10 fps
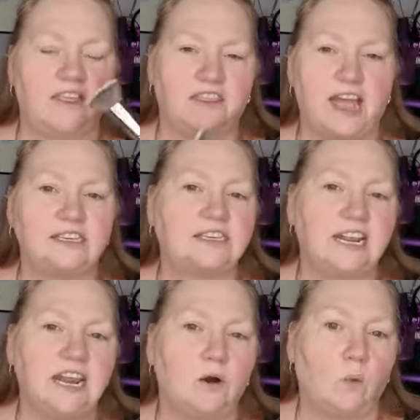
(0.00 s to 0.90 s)
That's
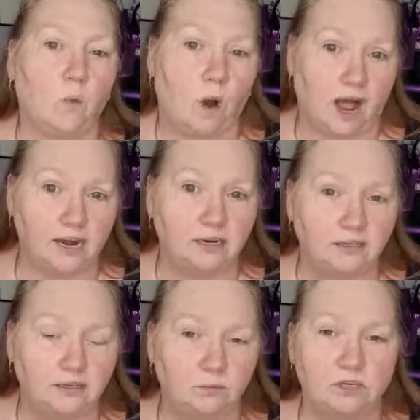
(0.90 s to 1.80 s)
tier one,
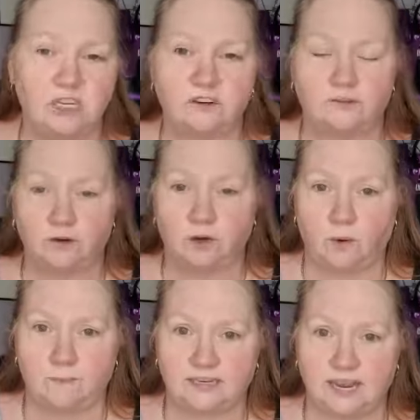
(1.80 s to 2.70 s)
which is a
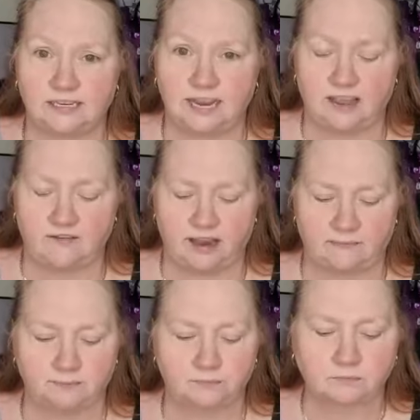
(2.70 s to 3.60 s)
41%
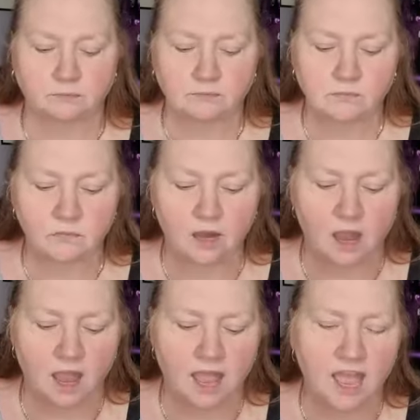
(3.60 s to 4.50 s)
saving.
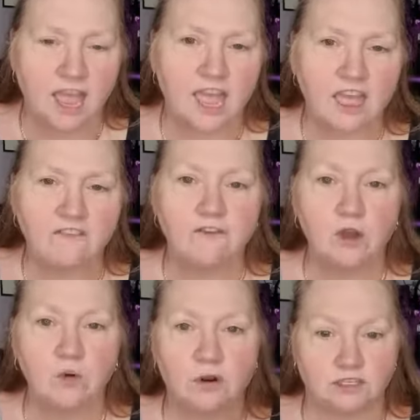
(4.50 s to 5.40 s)
If
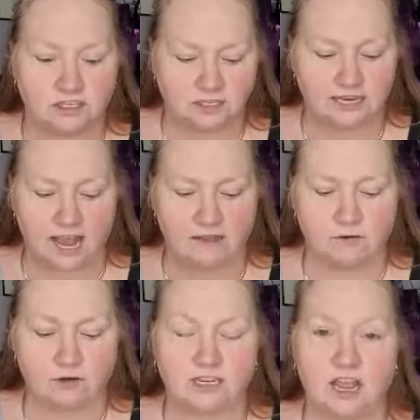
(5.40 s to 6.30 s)
you want to save
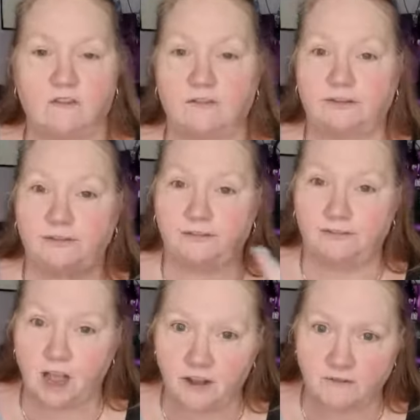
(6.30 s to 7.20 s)
yourself
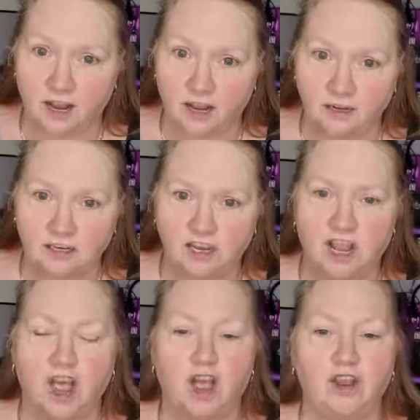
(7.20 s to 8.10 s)
further,
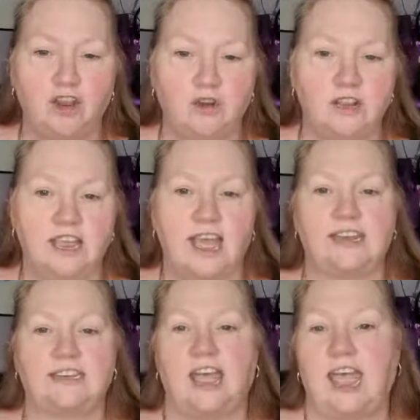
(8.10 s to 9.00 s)
you can
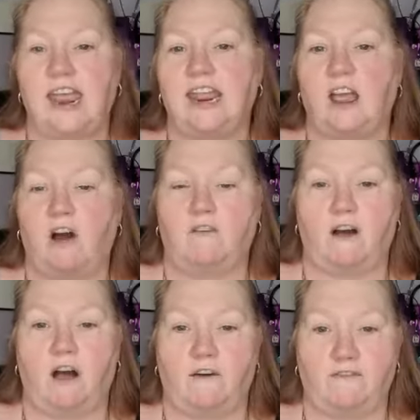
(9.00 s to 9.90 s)
get any
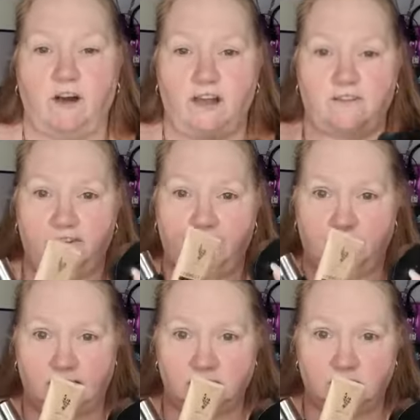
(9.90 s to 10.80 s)
of our five
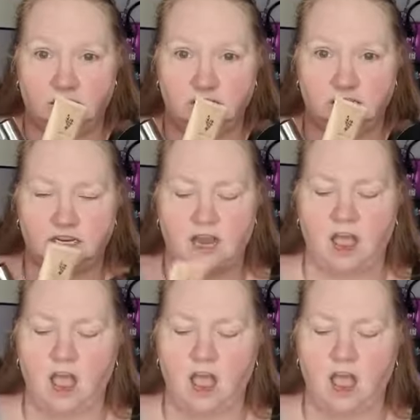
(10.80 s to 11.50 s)
foundations